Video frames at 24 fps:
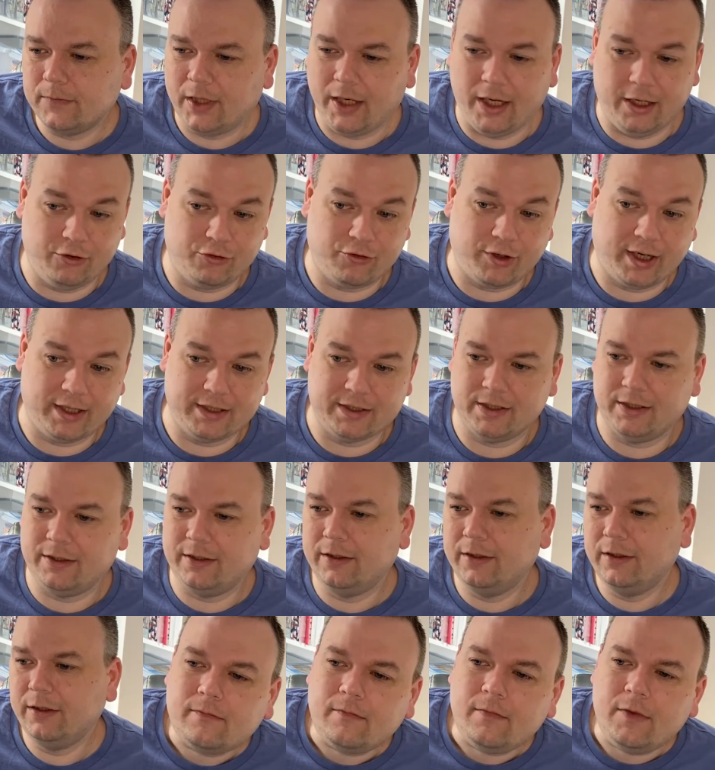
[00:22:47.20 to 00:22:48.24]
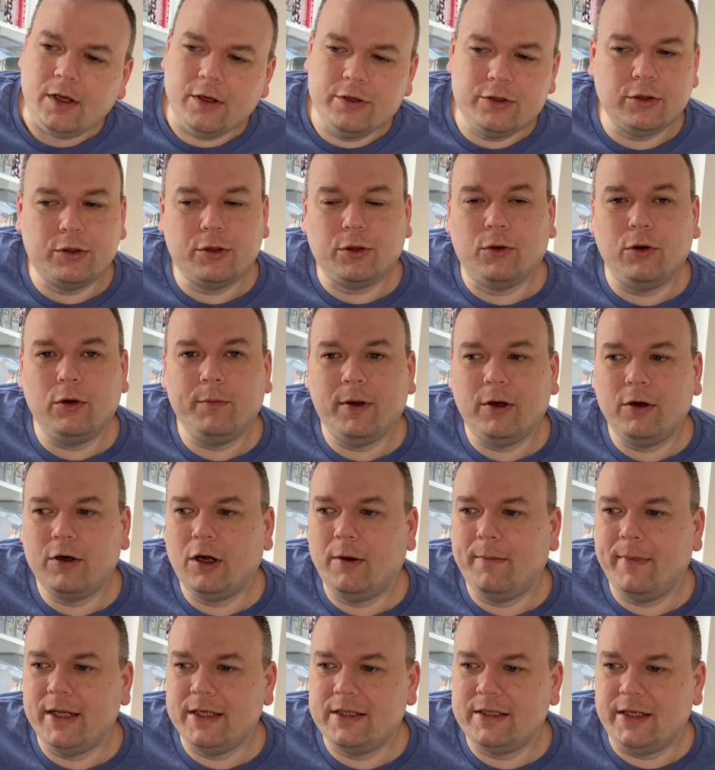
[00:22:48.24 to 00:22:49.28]
in transit. So talking about
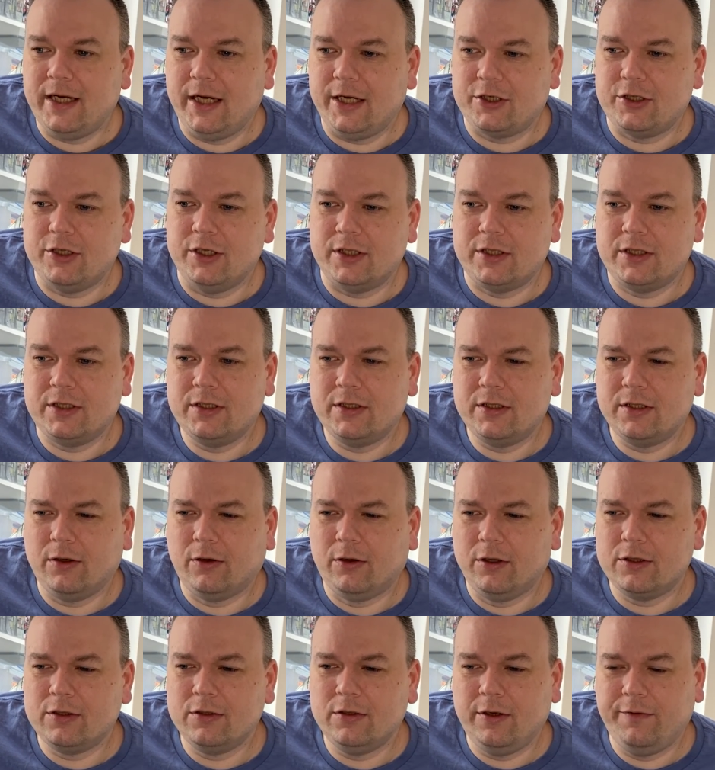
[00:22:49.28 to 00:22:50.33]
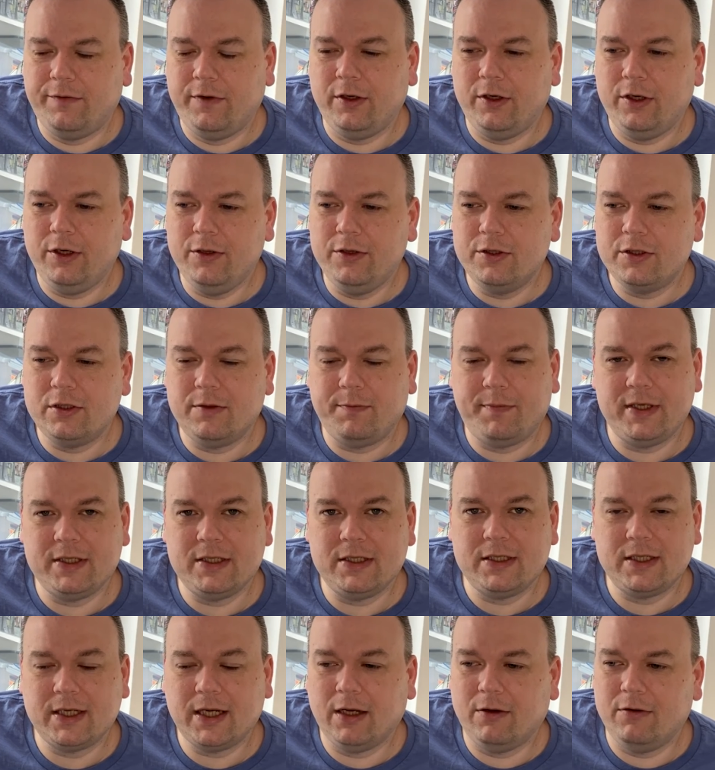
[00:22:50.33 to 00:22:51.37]
compensation, it's also, if you're using the
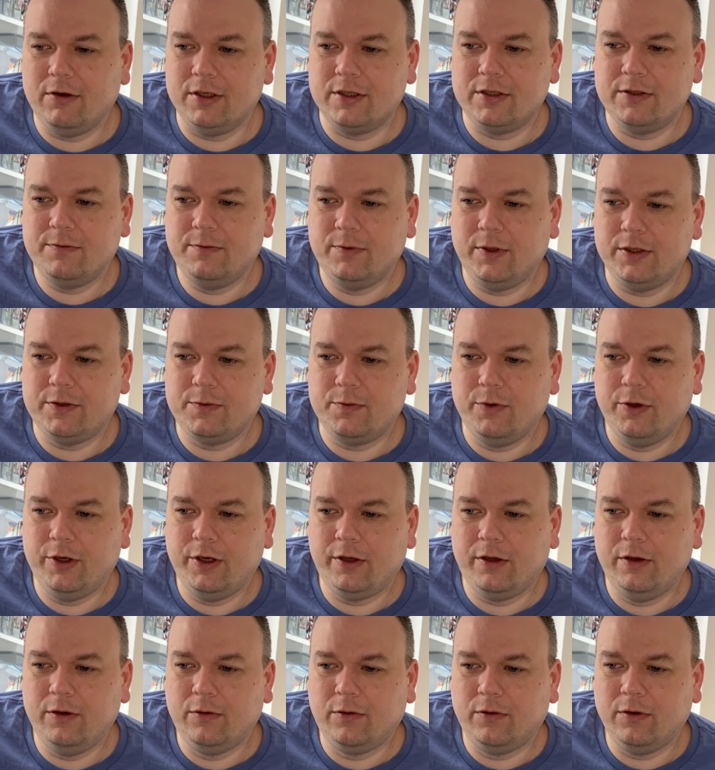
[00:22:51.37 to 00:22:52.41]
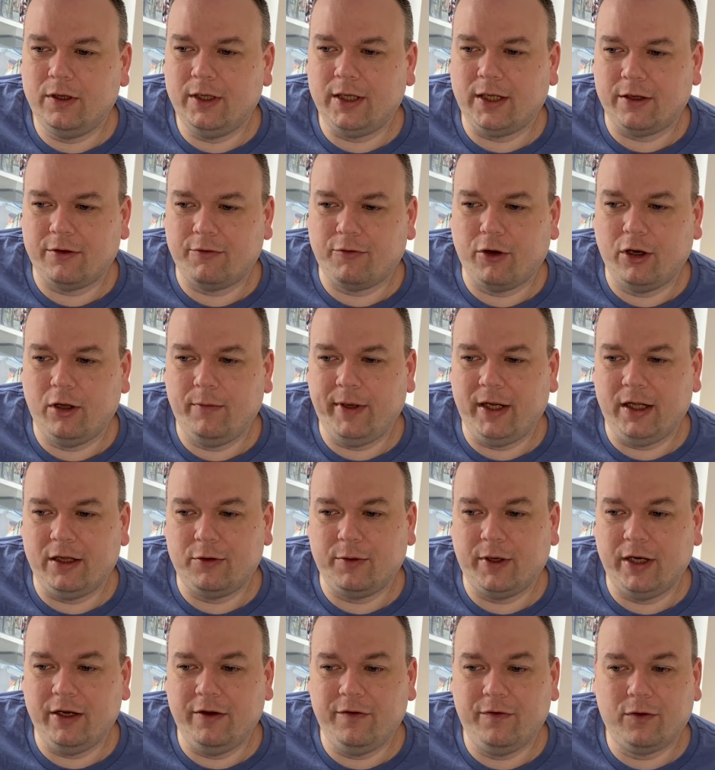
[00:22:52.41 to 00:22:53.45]
business account, it's worth noting that the Royal Mail
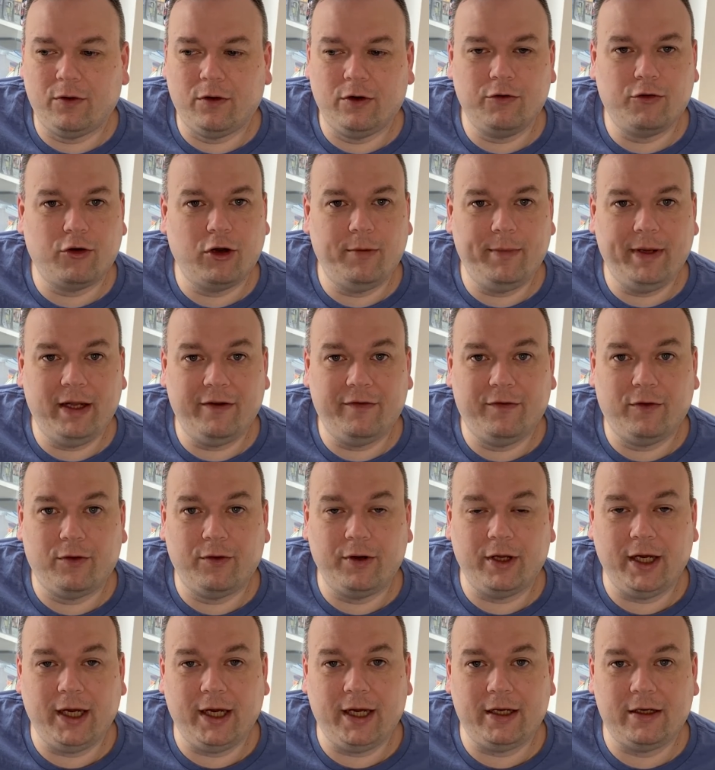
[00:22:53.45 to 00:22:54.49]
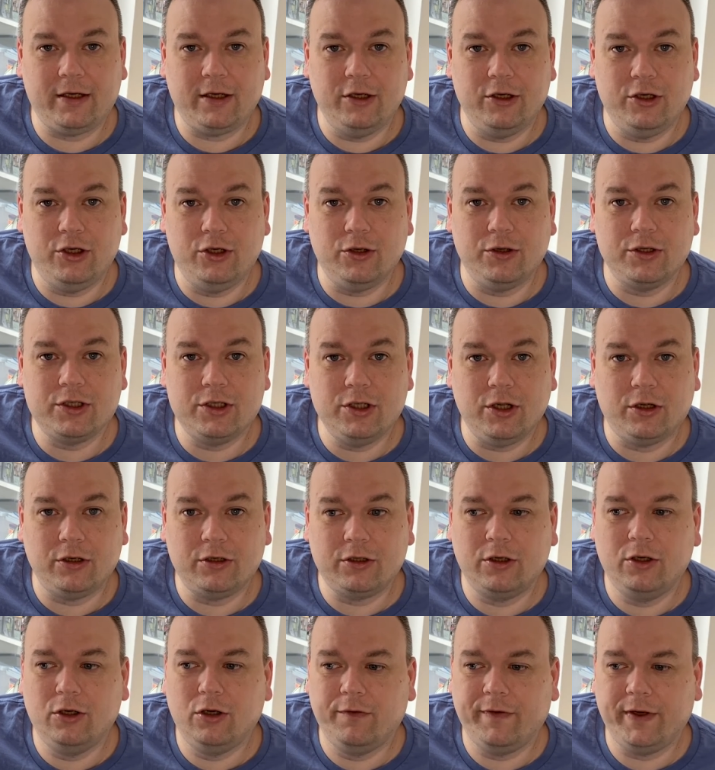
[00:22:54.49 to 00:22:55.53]
24 and Royal Mail 48 does
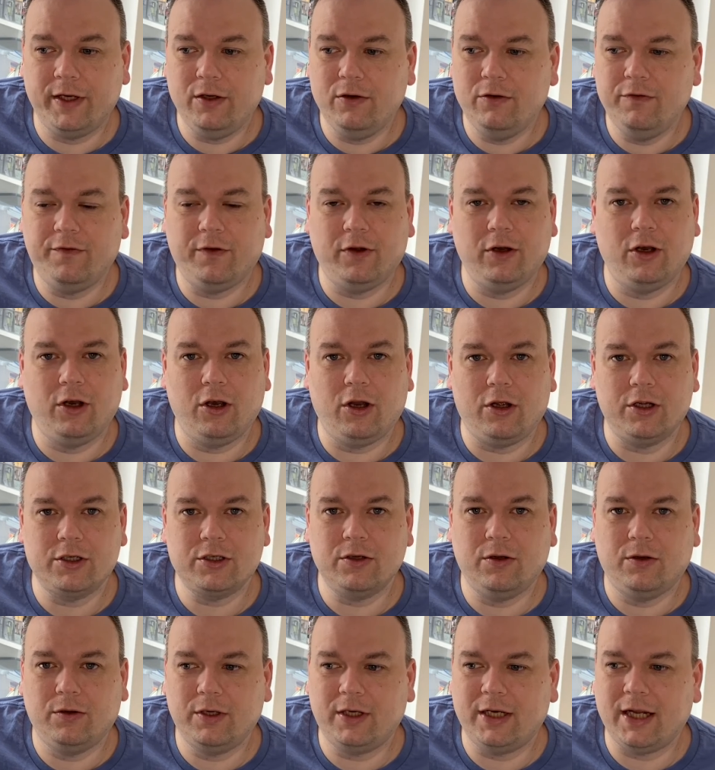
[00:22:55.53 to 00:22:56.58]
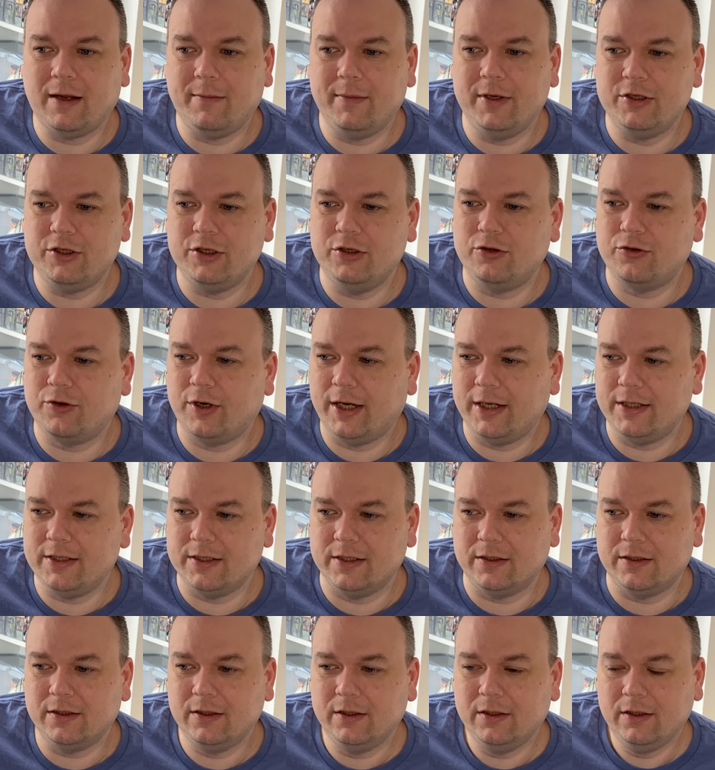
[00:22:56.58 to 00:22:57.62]
not cover you for loss or damage in
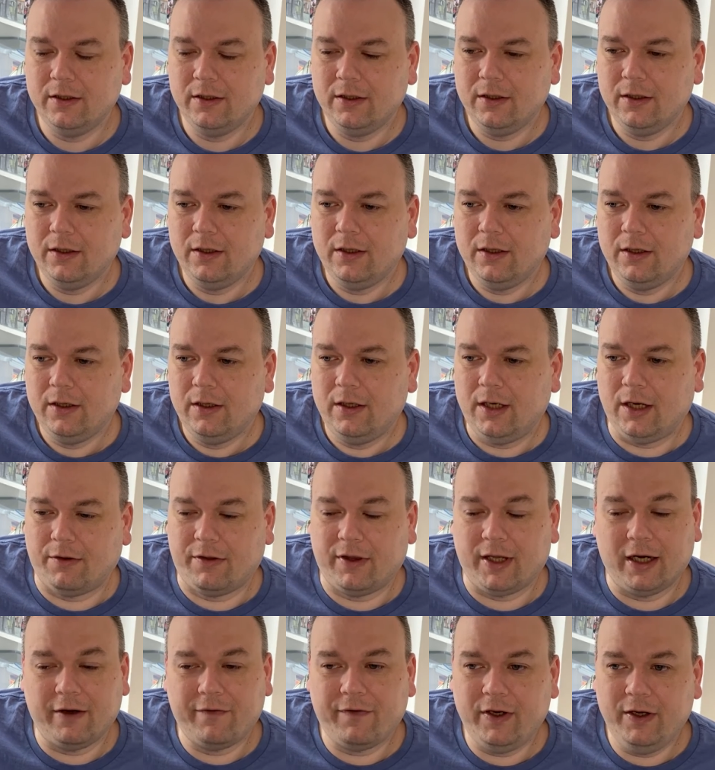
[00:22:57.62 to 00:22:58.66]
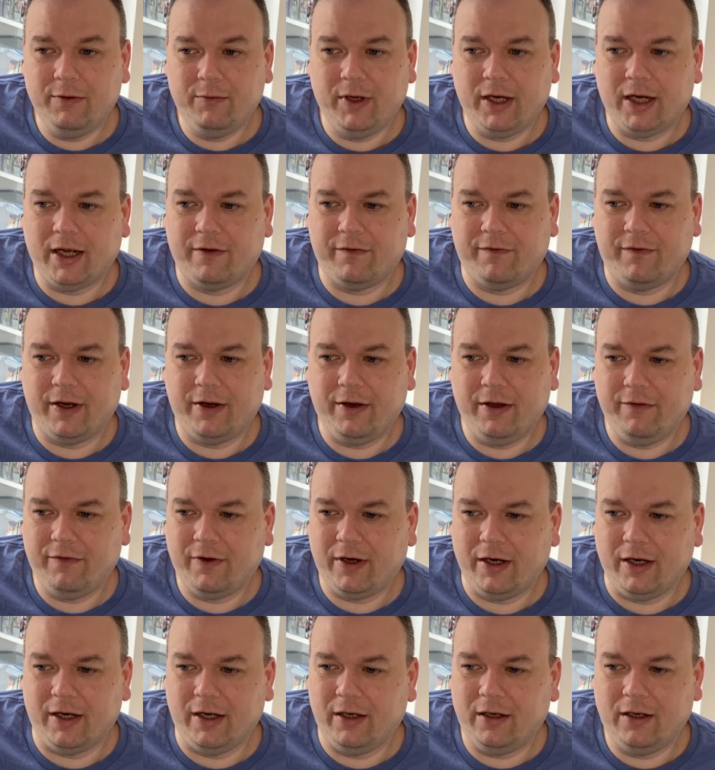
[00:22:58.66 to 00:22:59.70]
transit. Now, thankfully, we have very,
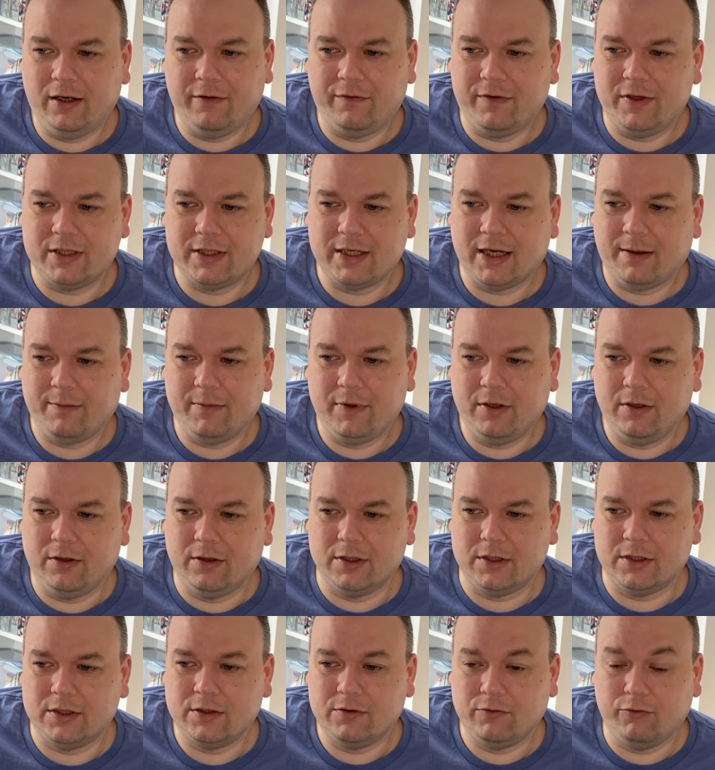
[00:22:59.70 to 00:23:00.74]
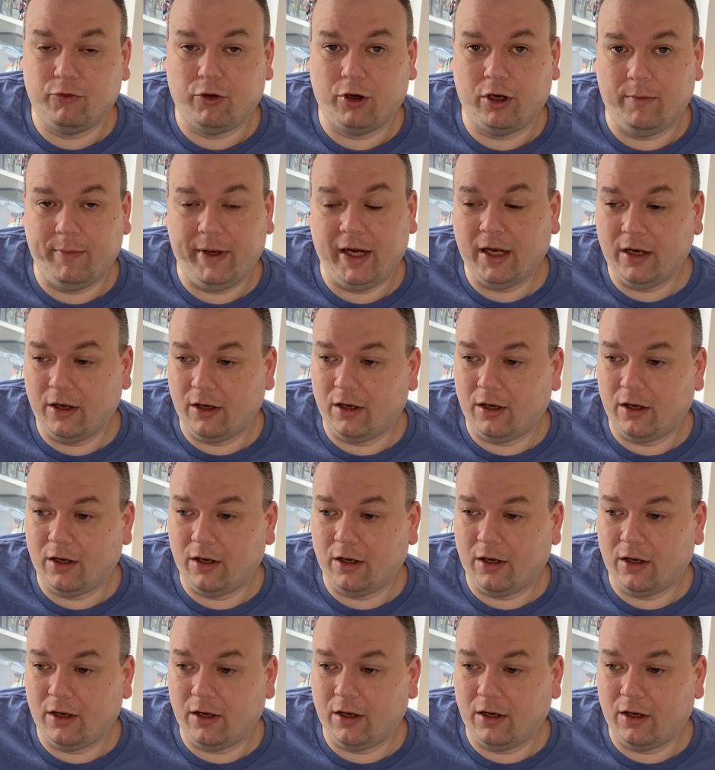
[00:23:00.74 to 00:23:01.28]
very little of this happening, because Royal Mail